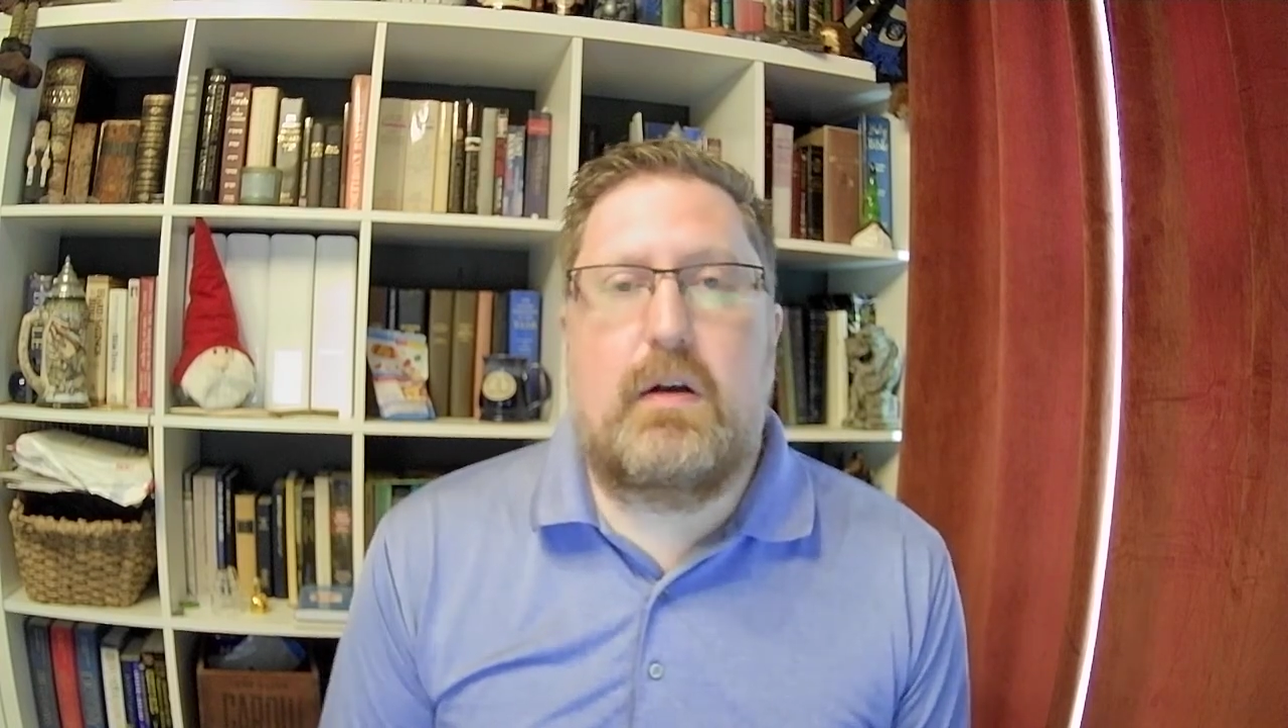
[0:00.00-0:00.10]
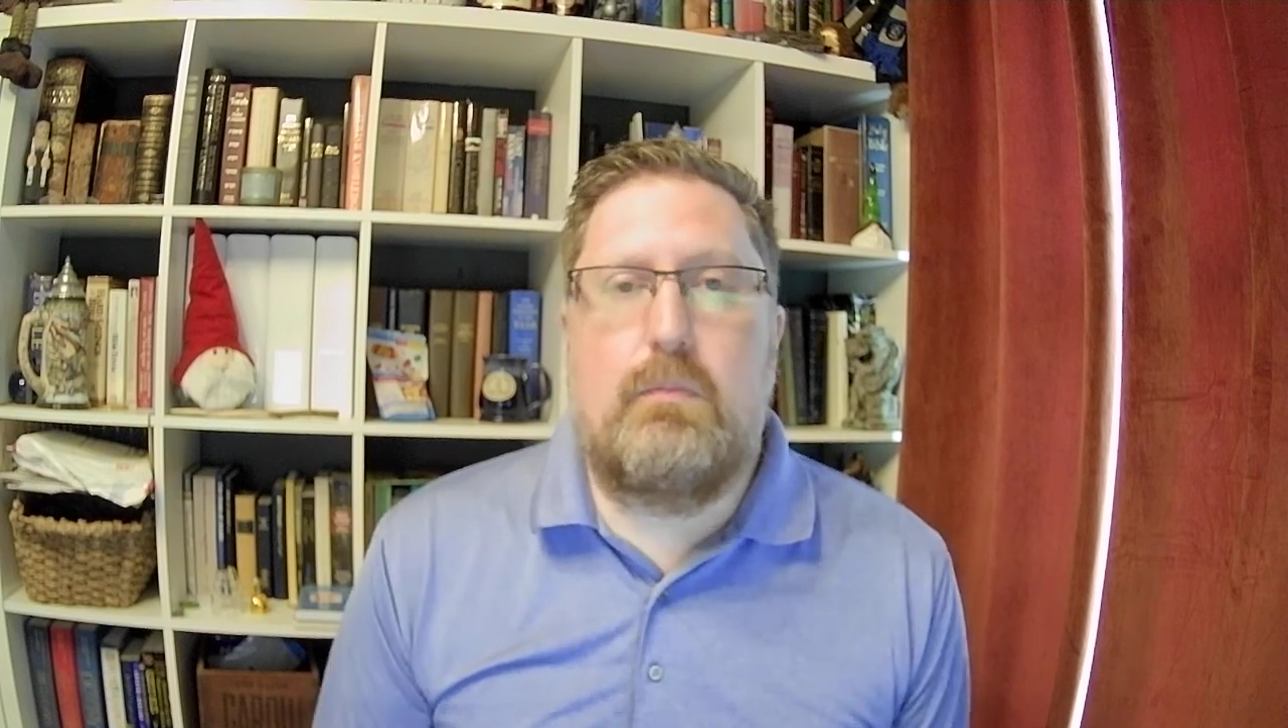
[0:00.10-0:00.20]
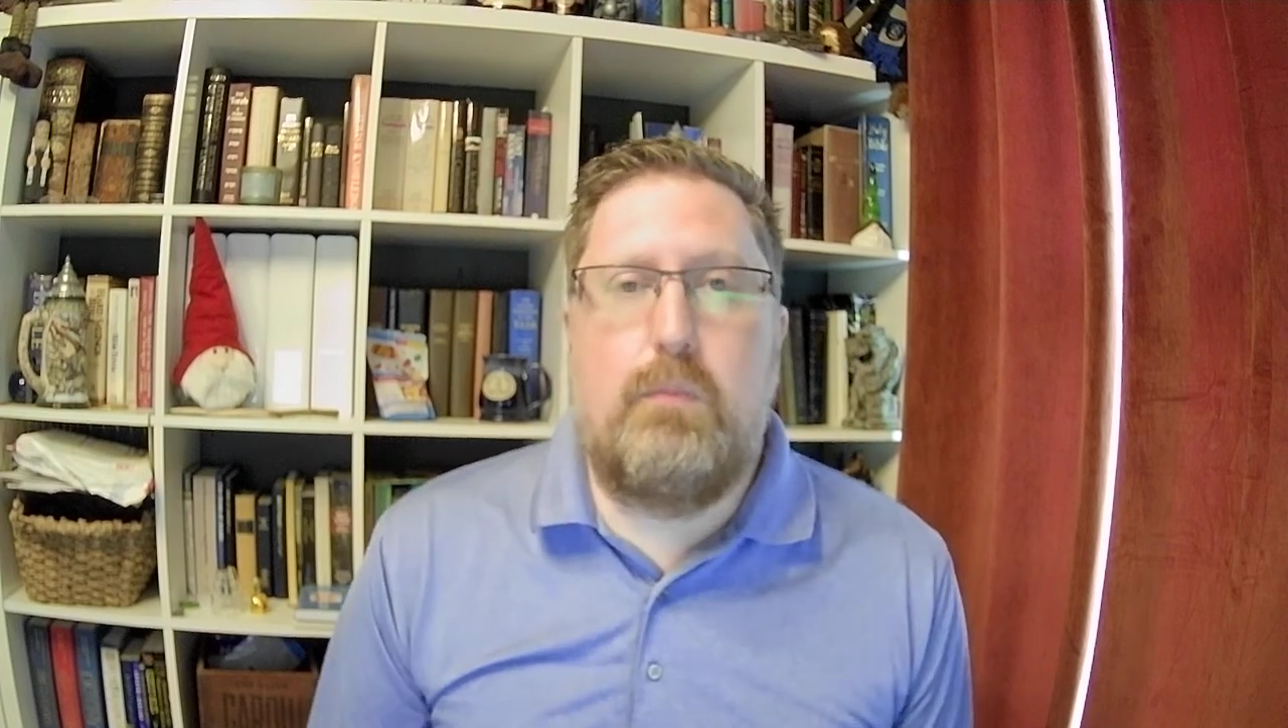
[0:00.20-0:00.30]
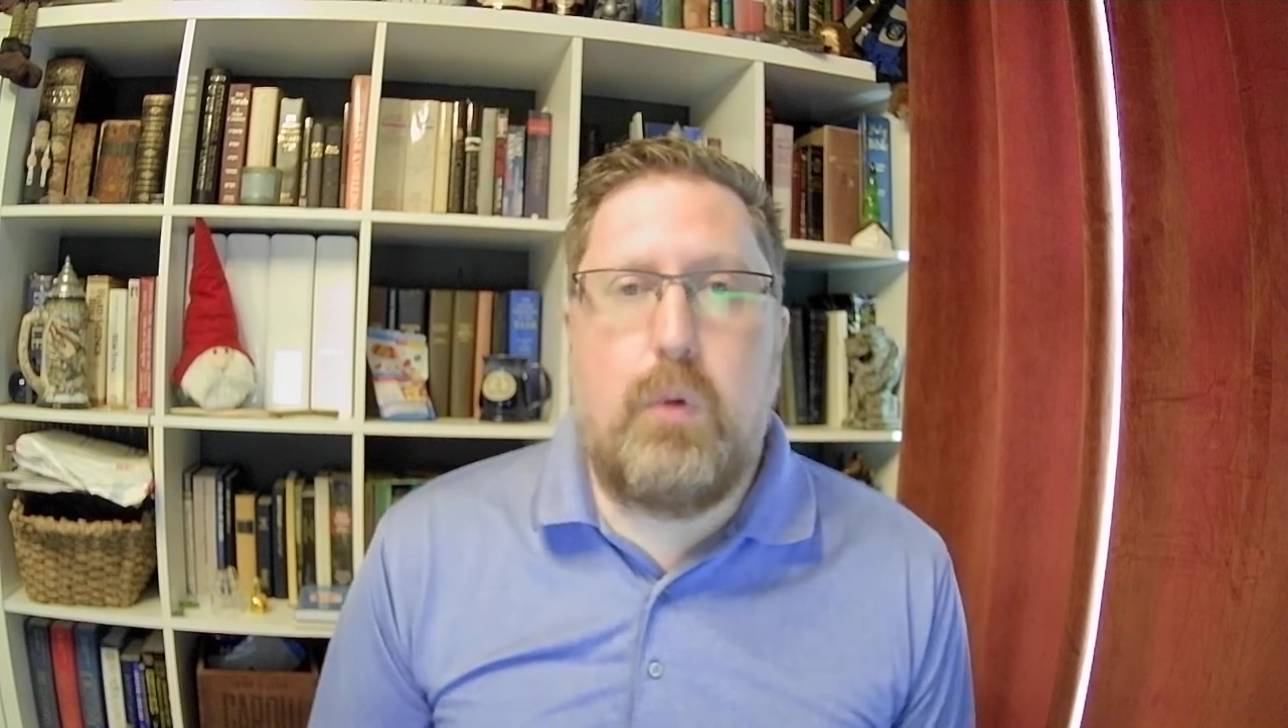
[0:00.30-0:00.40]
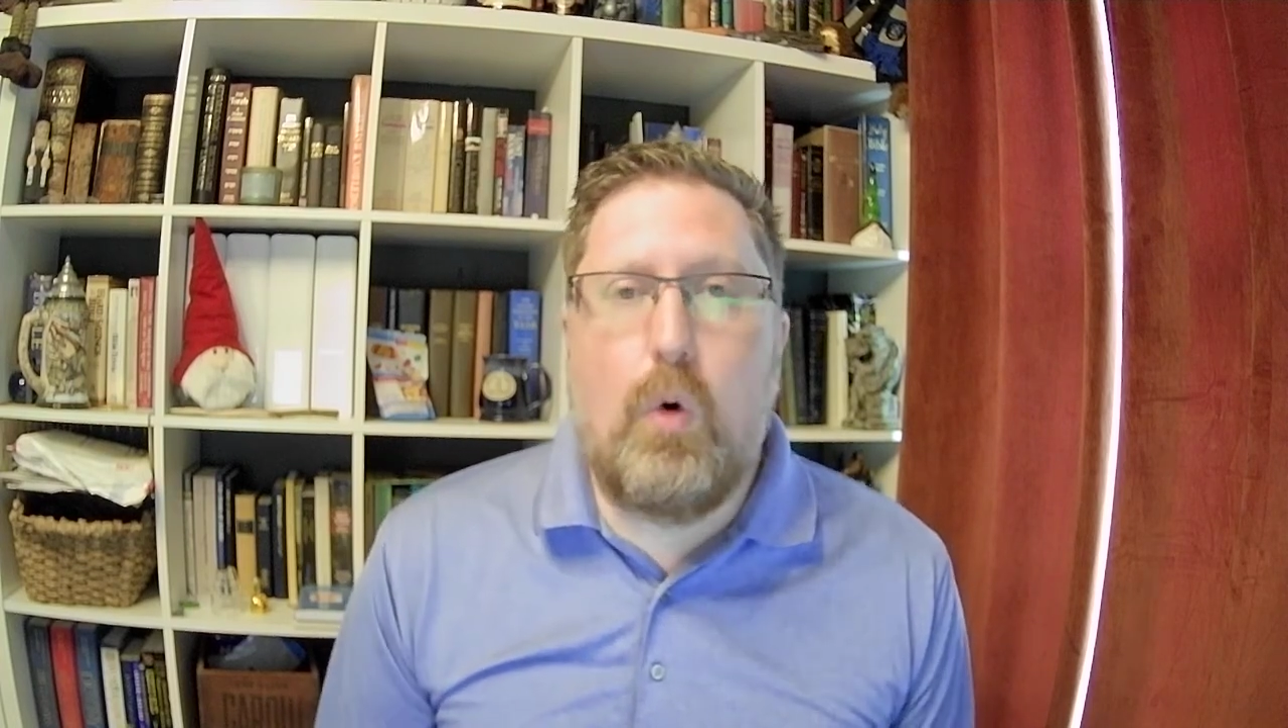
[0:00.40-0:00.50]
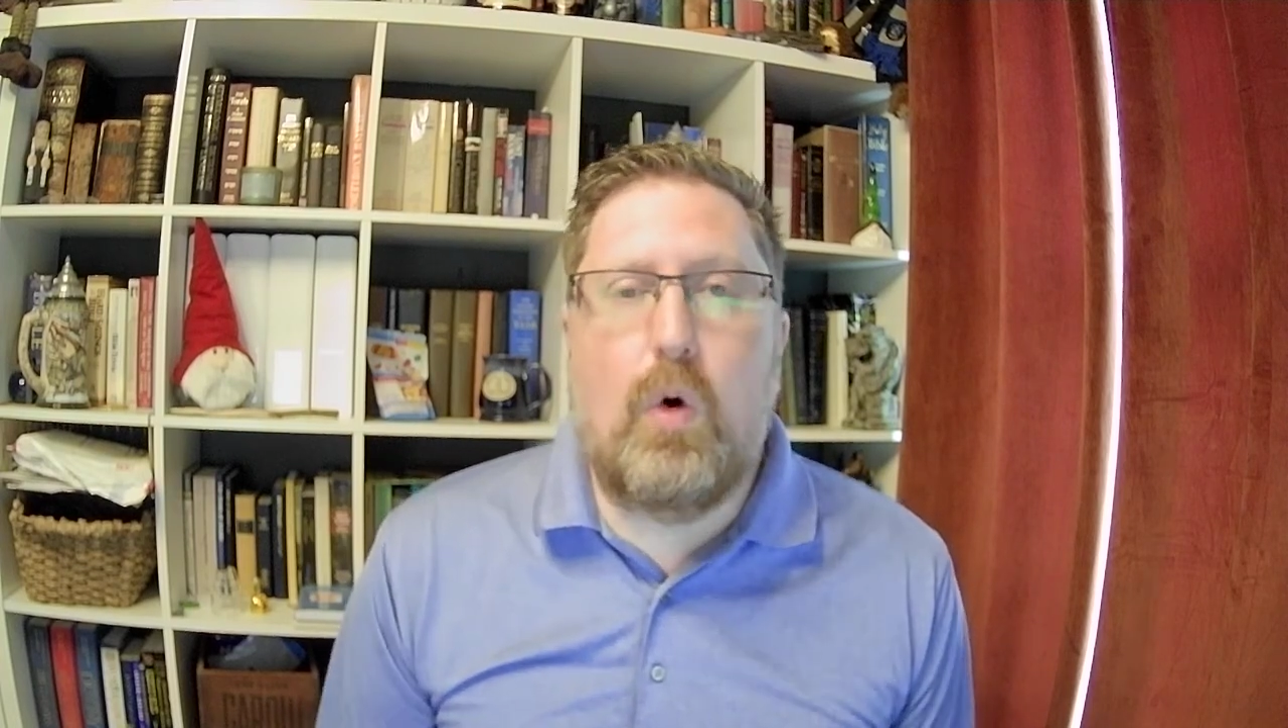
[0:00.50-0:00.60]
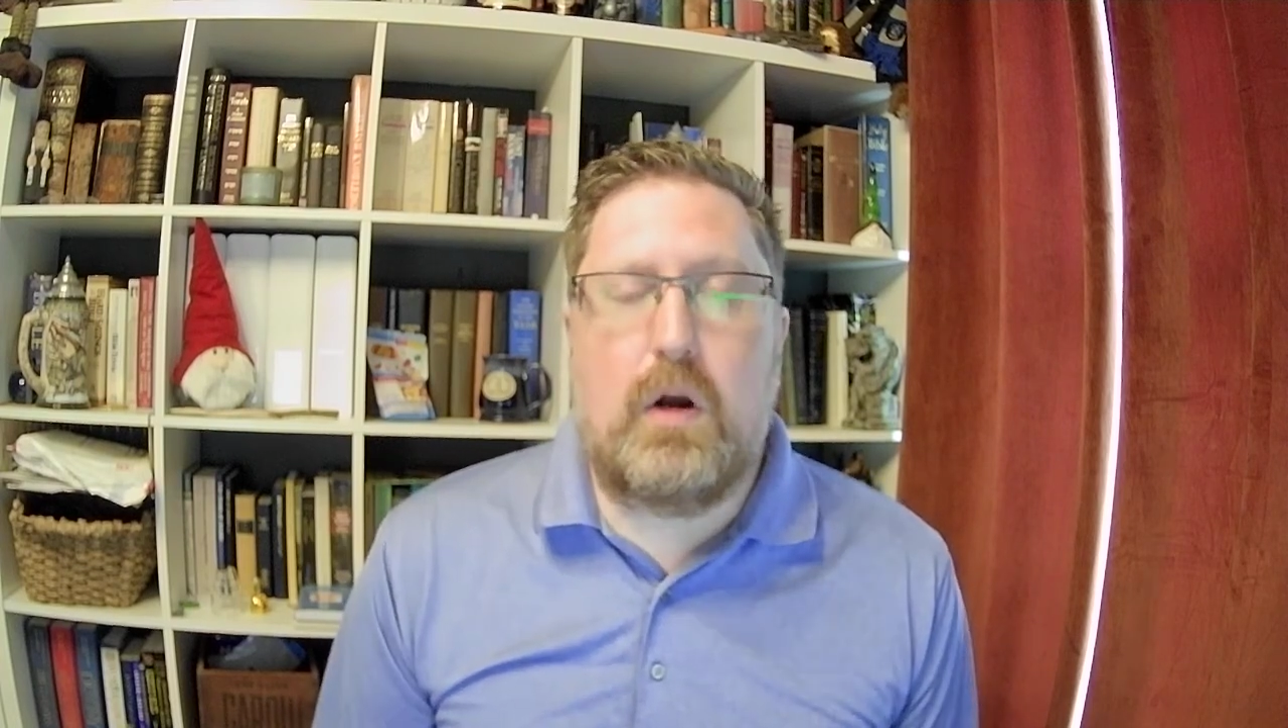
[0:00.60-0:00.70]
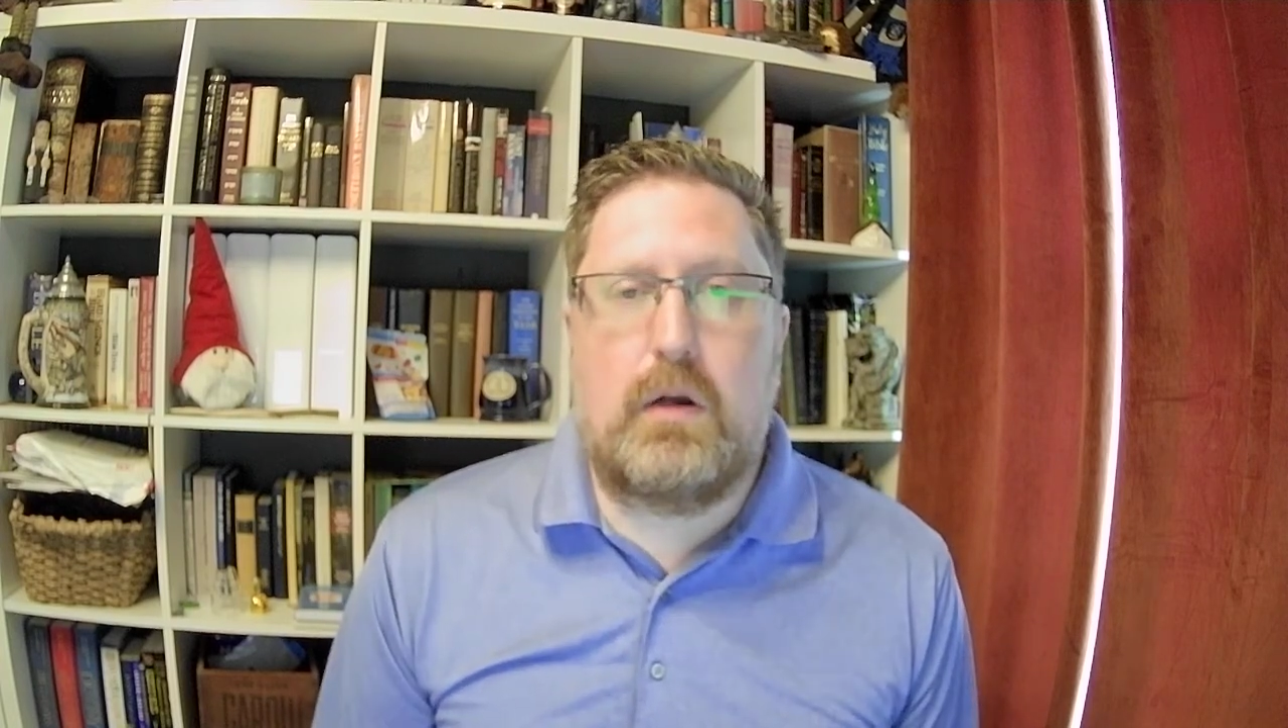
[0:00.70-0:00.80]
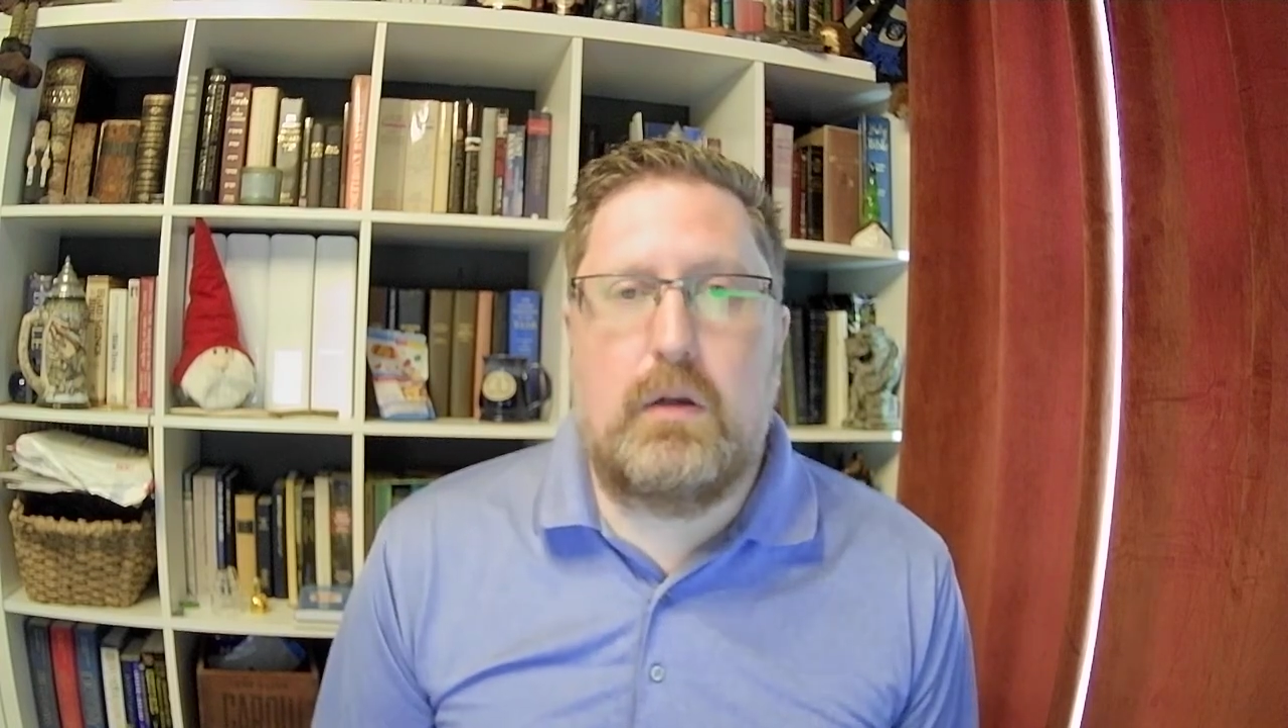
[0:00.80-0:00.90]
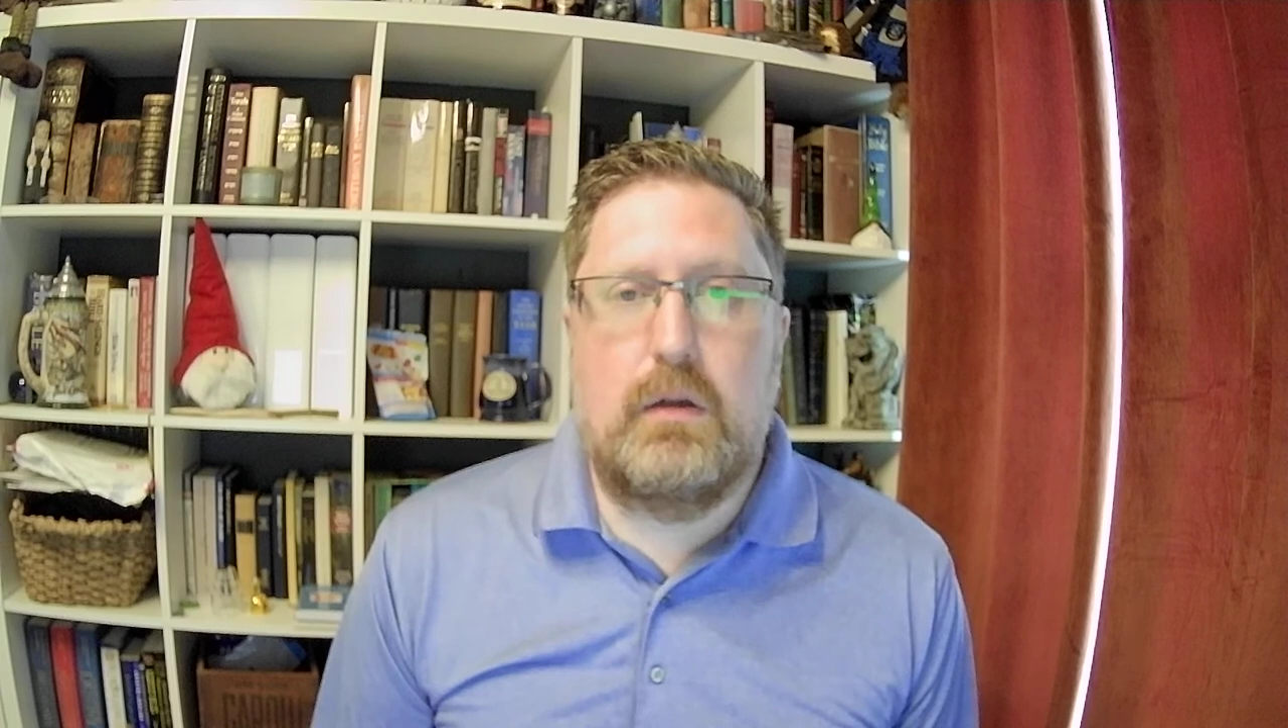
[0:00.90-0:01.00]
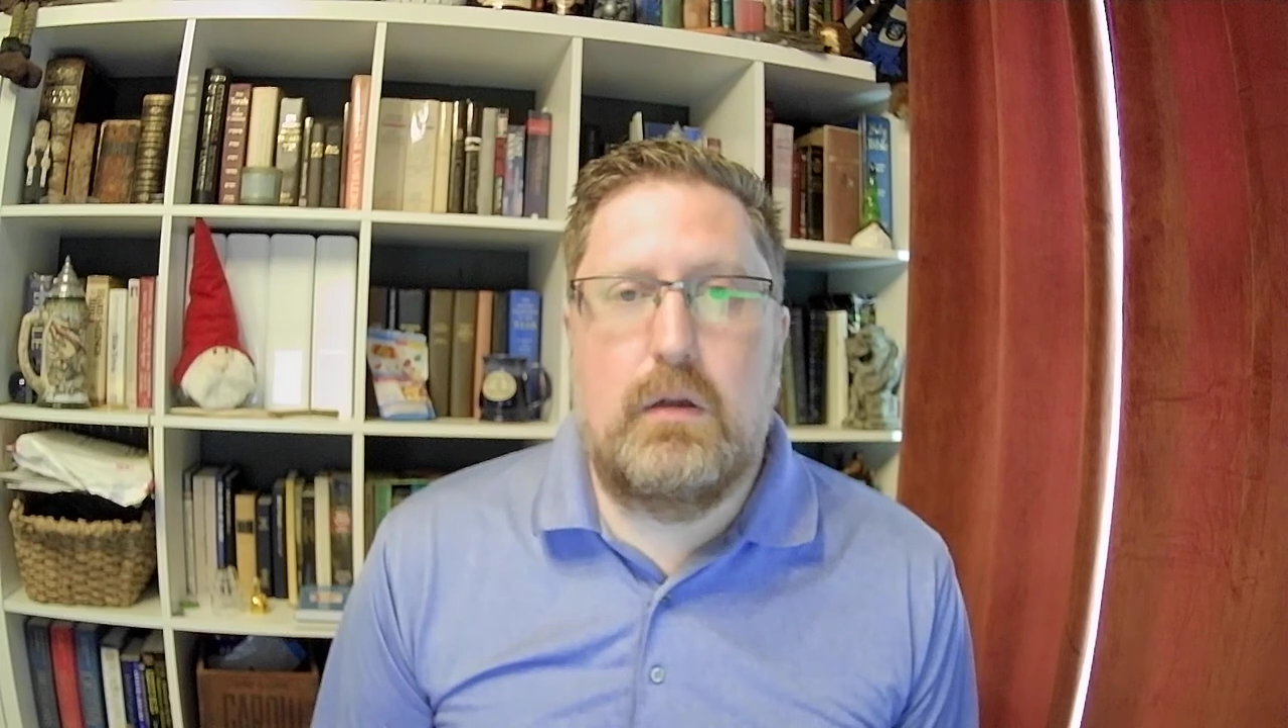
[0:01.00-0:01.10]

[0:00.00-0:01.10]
born.